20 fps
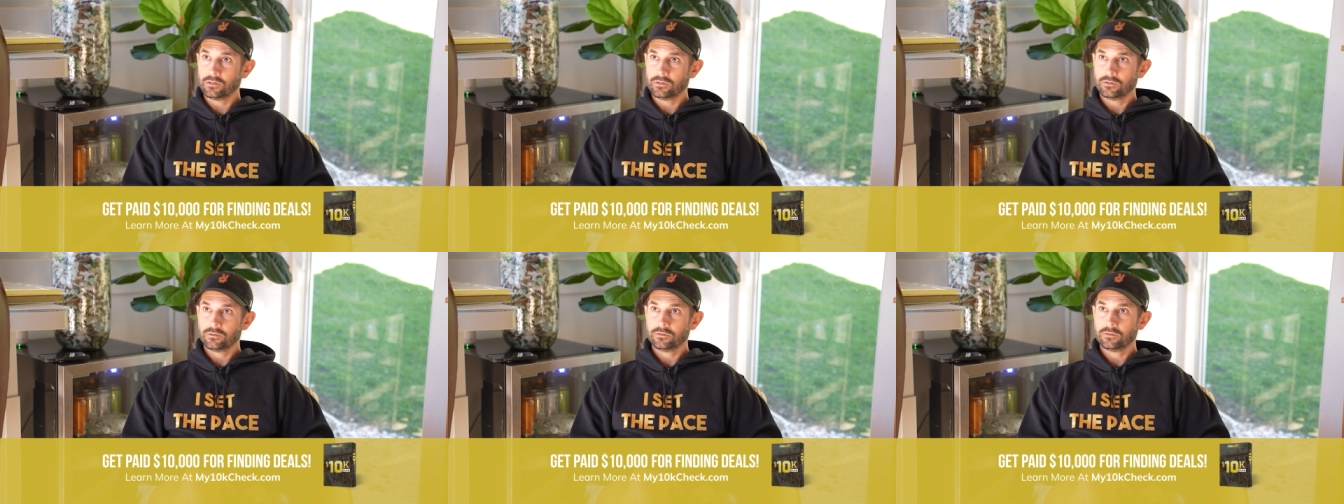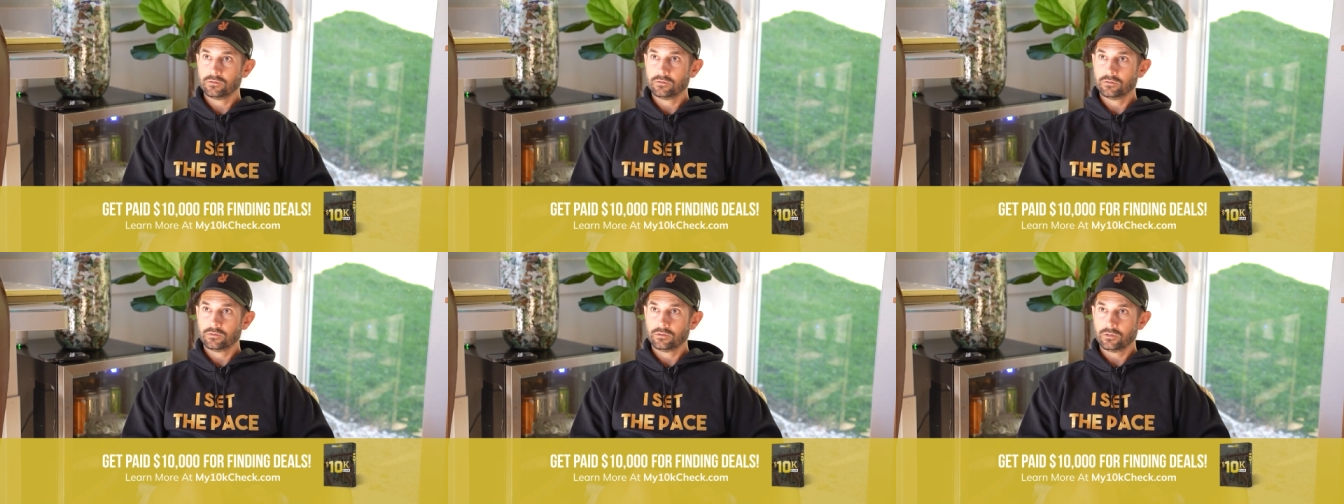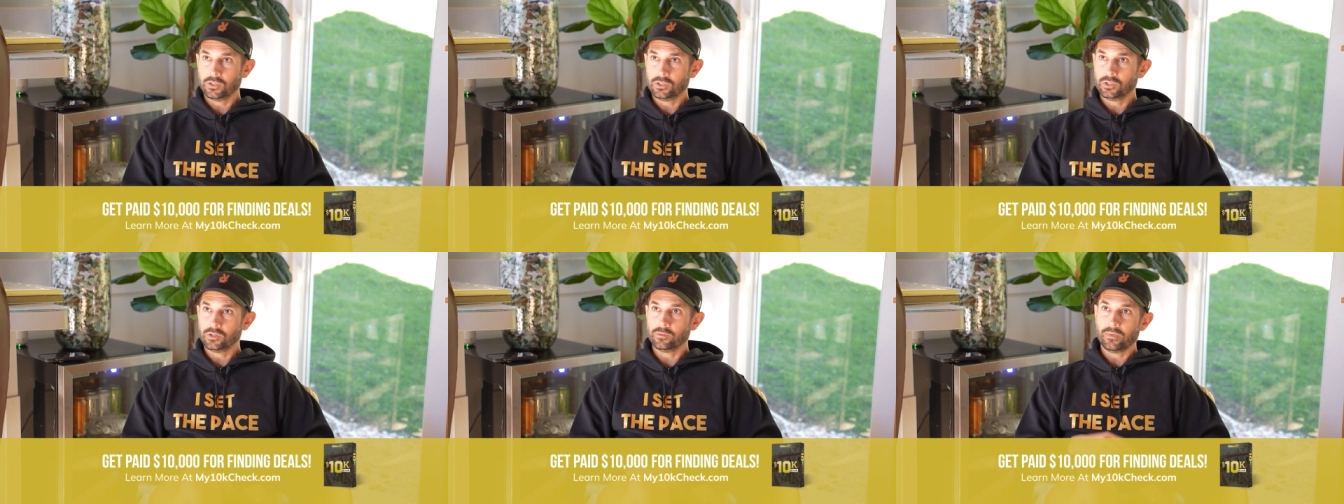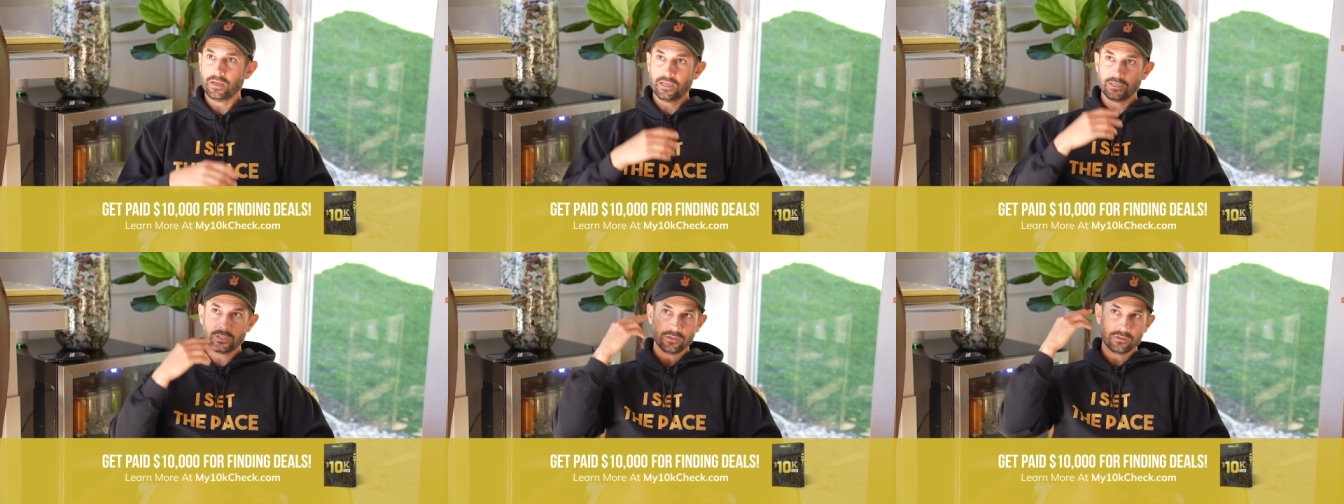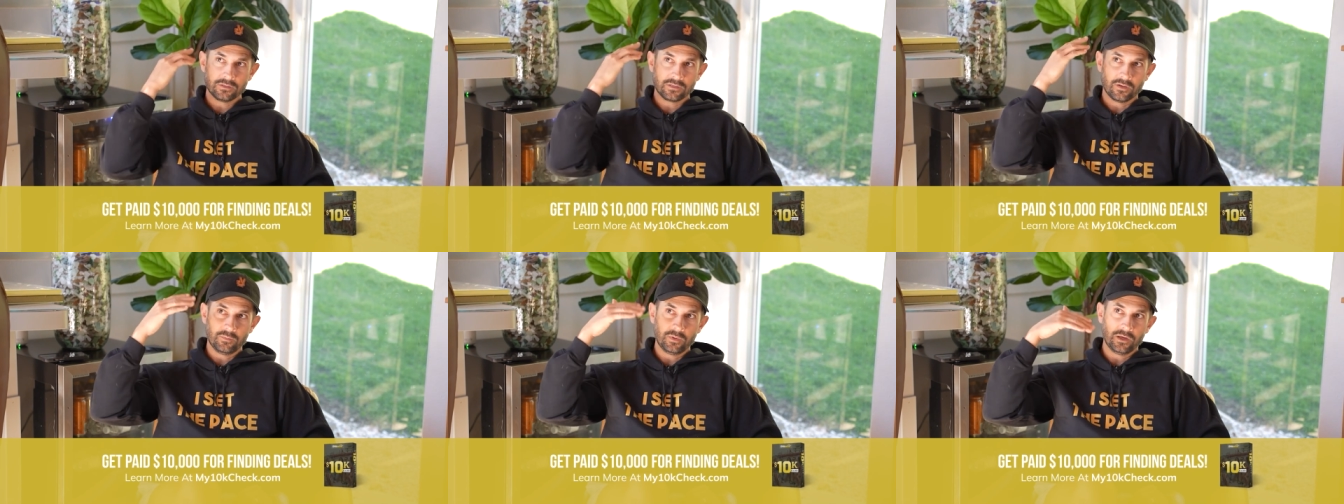Mm-hmm. Could you imagine
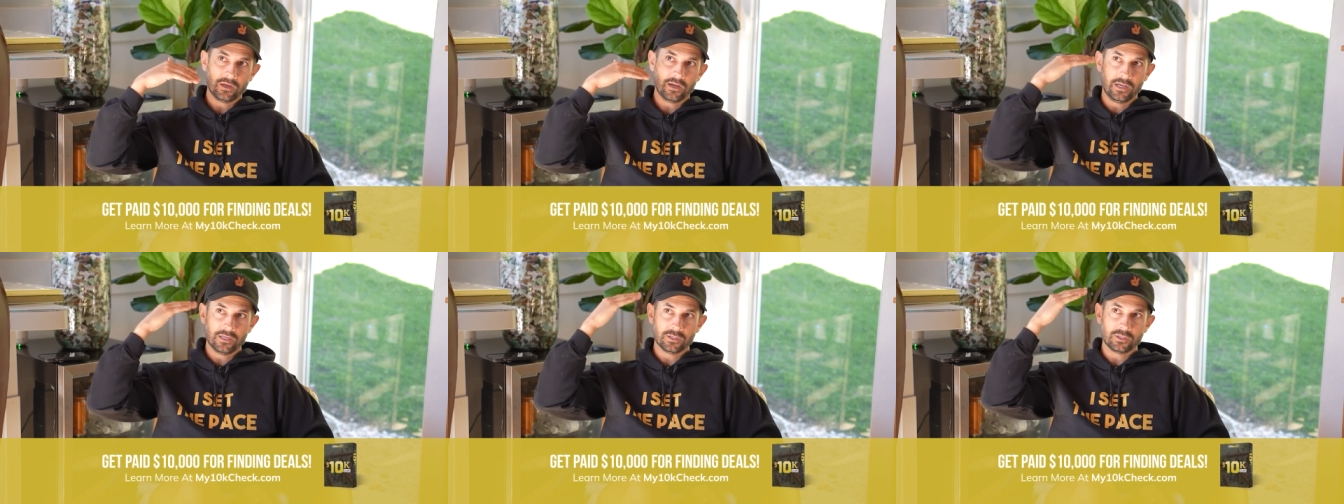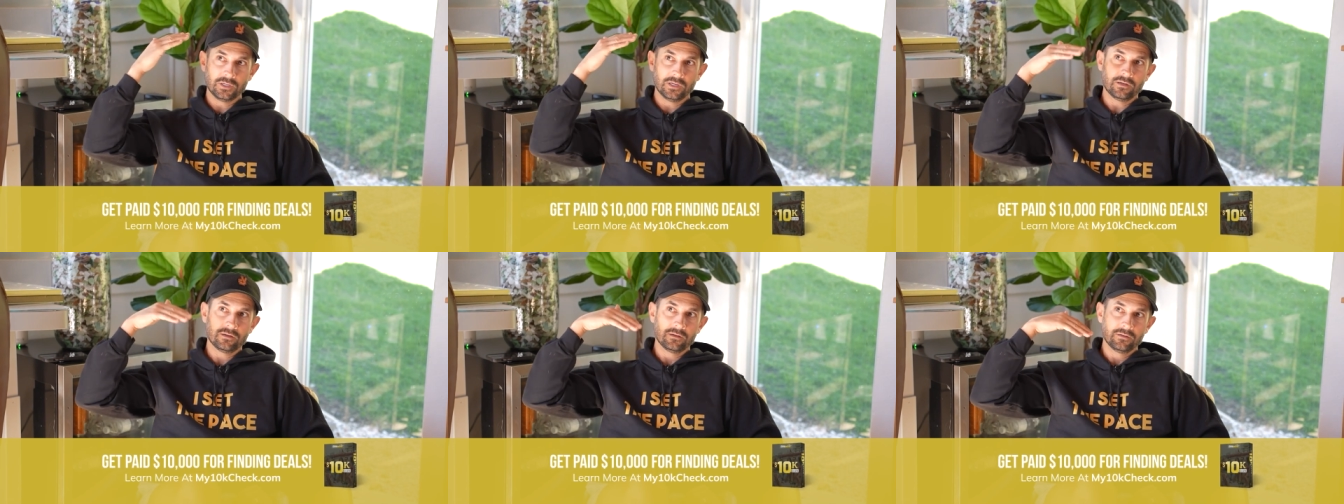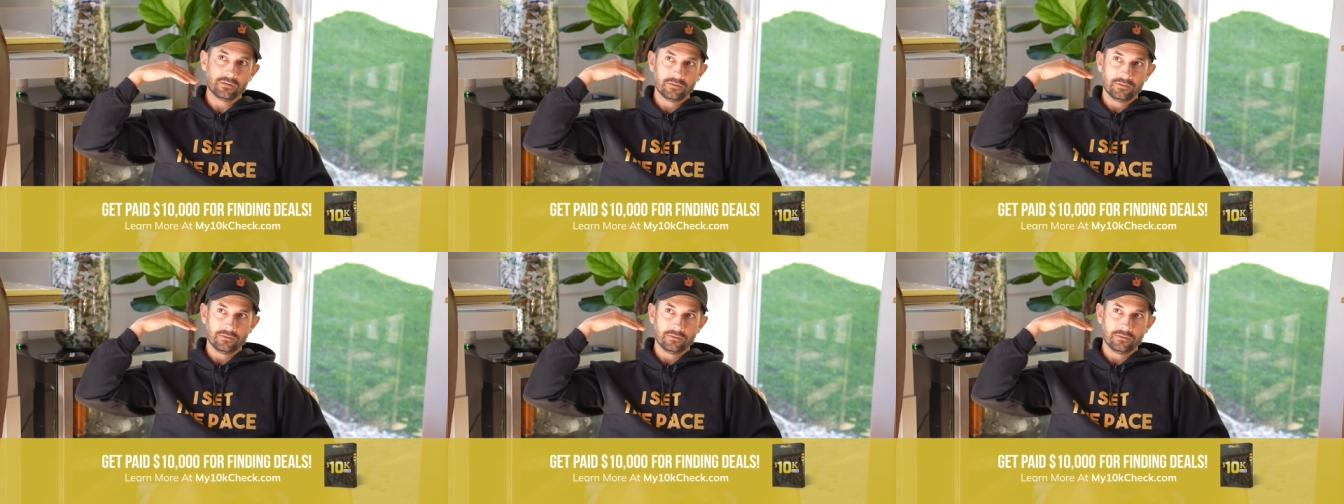yourself being a hot chick?